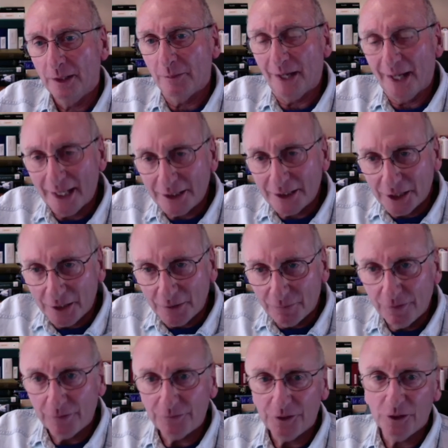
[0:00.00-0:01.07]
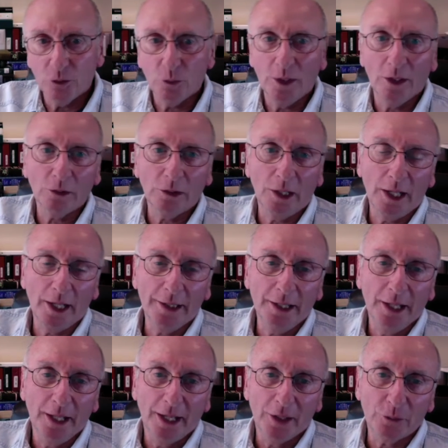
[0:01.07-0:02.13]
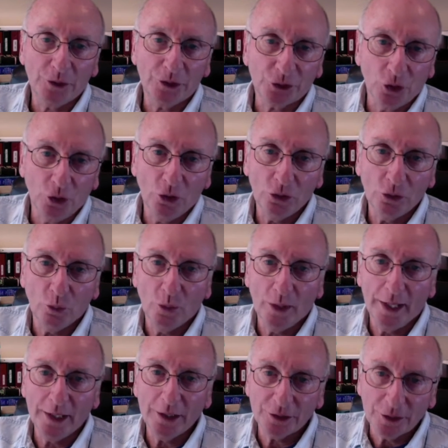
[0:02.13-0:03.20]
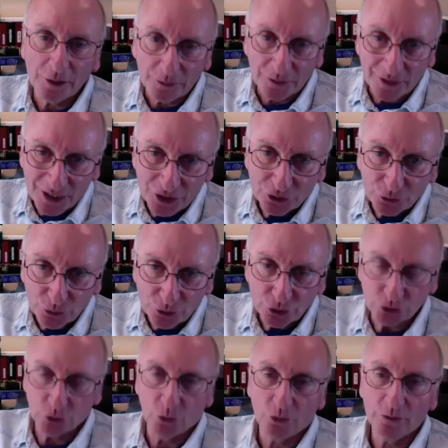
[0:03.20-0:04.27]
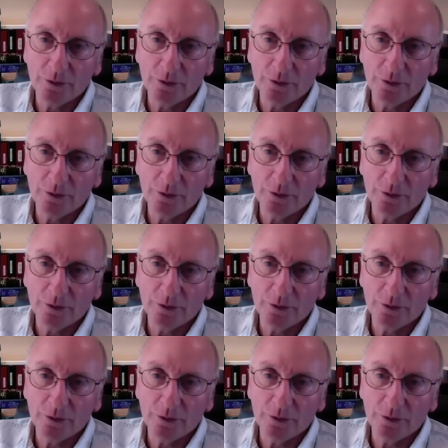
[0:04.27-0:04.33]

By 1850, a rail line had reached all the way to the eastern shore of the